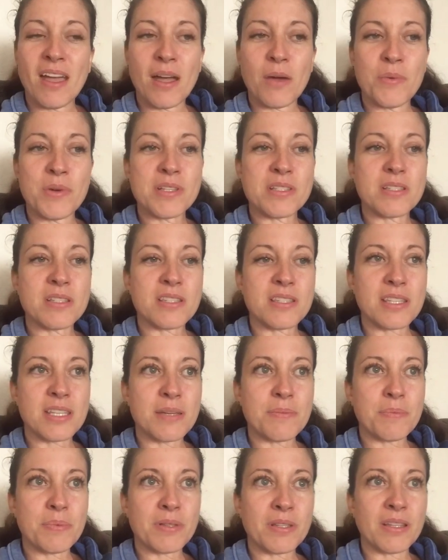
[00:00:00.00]
I went to
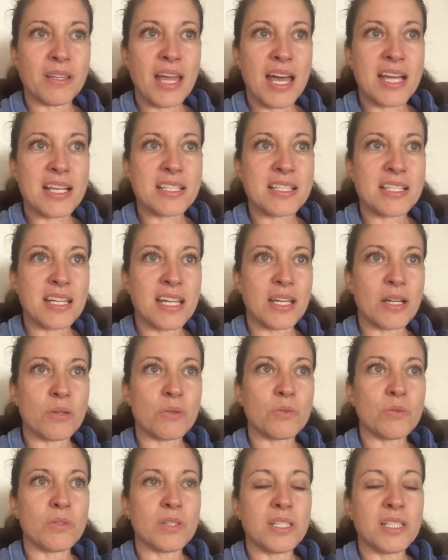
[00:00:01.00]
sleep last night
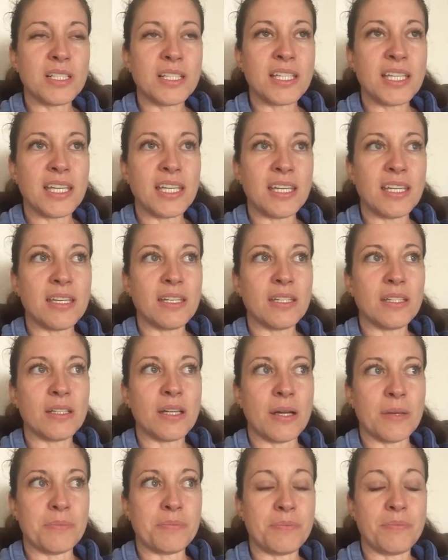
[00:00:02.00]
really
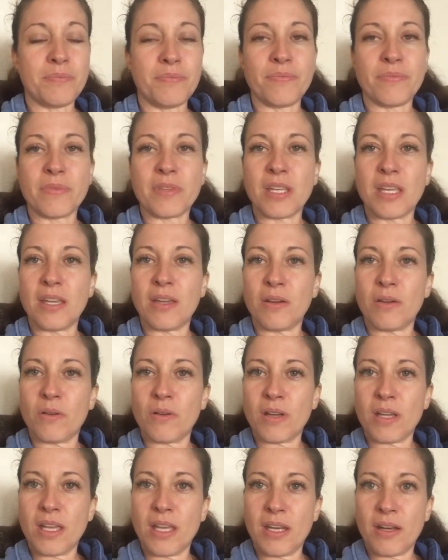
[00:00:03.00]
um,
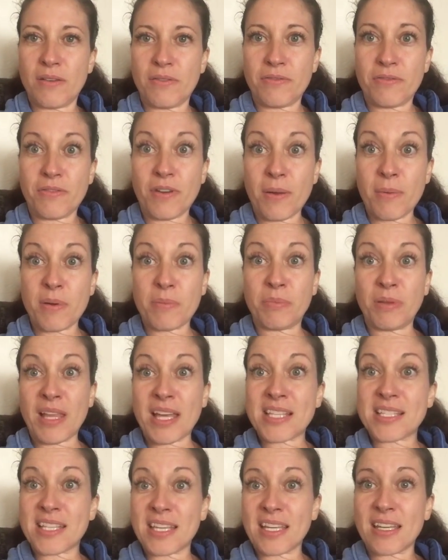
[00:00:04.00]
in a frame of
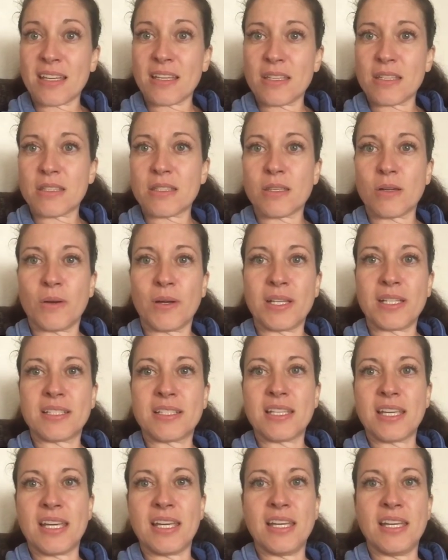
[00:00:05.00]
blessing. So I
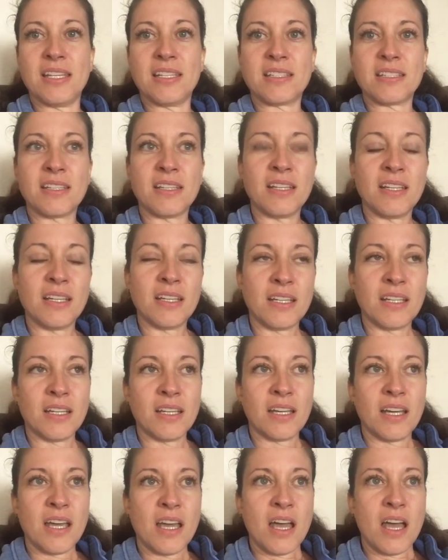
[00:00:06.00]
did
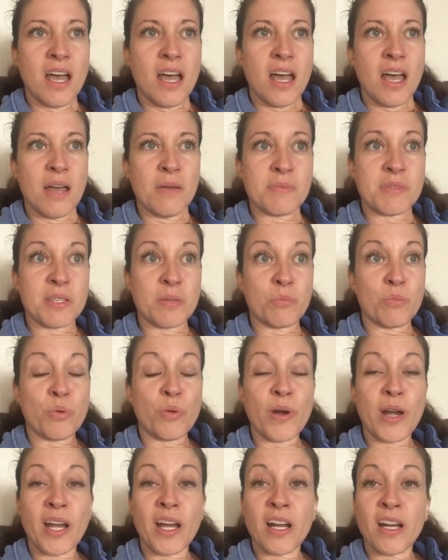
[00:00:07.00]
um, some
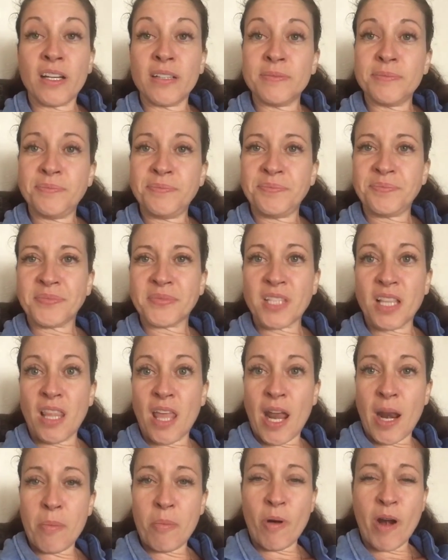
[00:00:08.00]
prayer, a
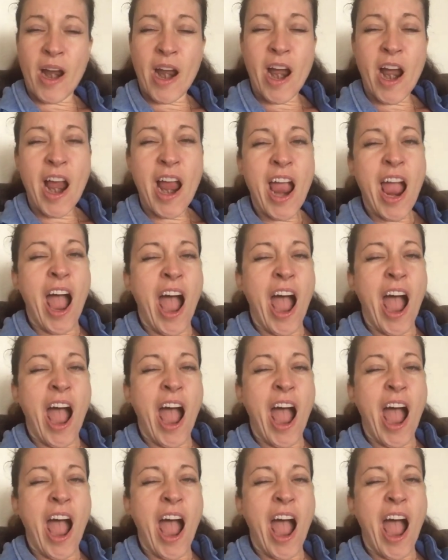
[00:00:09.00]
lot of prayer.